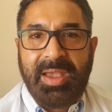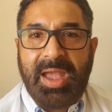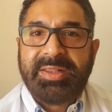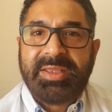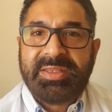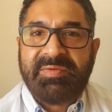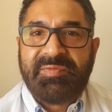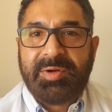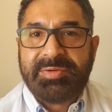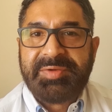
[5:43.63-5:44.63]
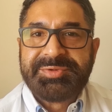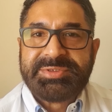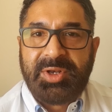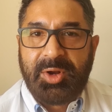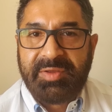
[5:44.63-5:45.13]
And then they found there was a
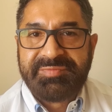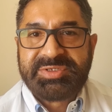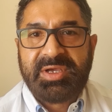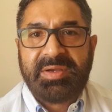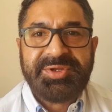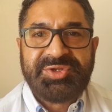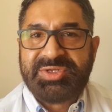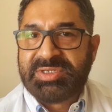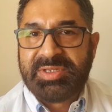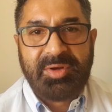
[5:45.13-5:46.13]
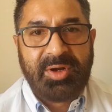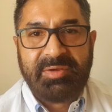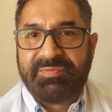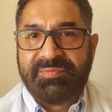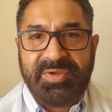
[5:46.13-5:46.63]
lot of skirmishes, there were a lot
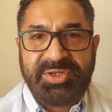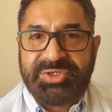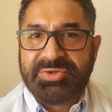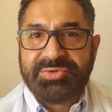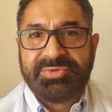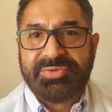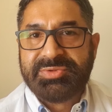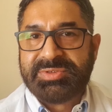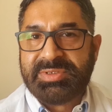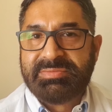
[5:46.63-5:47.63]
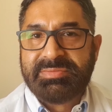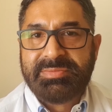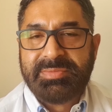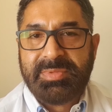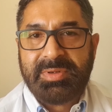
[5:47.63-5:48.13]
of issues,
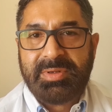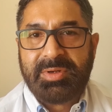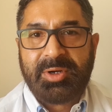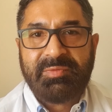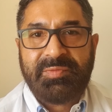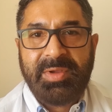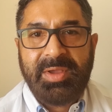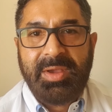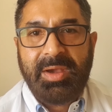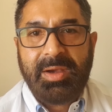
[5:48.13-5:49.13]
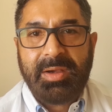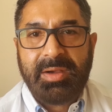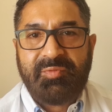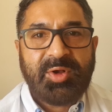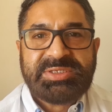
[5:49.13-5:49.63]
and a lot of
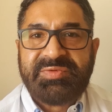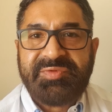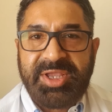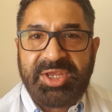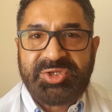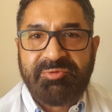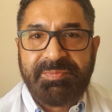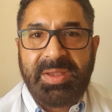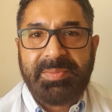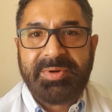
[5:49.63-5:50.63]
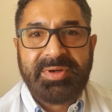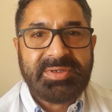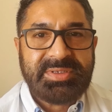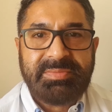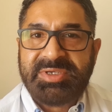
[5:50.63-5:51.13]
uh, falsification of
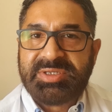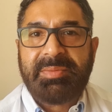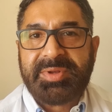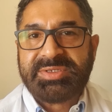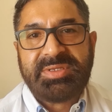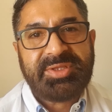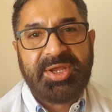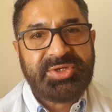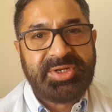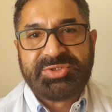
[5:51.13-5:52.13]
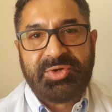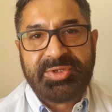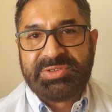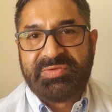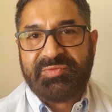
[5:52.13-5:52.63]
papers and misrepresentation and so on
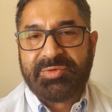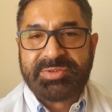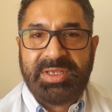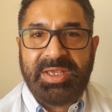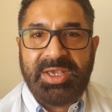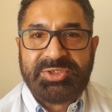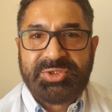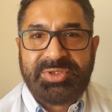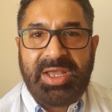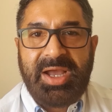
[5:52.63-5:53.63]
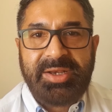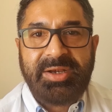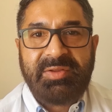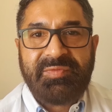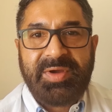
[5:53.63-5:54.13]
and so forth. So they
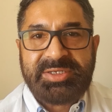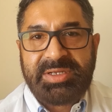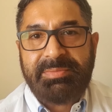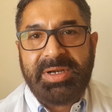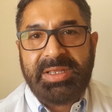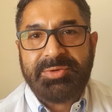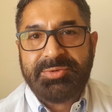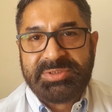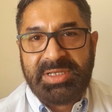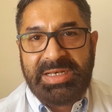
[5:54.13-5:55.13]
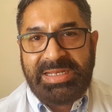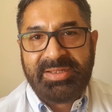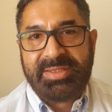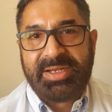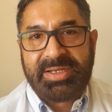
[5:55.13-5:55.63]
identified somebody who was a leader
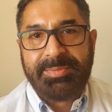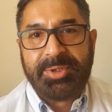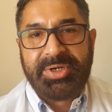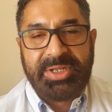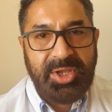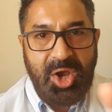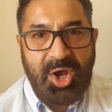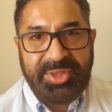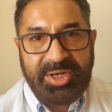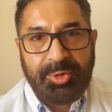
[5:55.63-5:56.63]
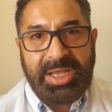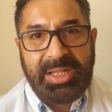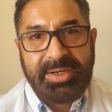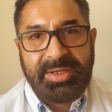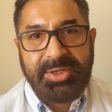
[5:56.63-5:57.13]
in that community or that
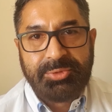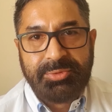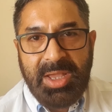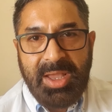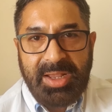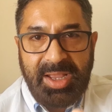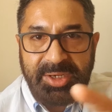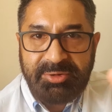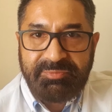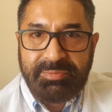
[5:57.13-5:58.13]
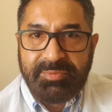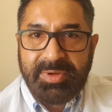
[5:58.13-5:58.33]
locality to kind of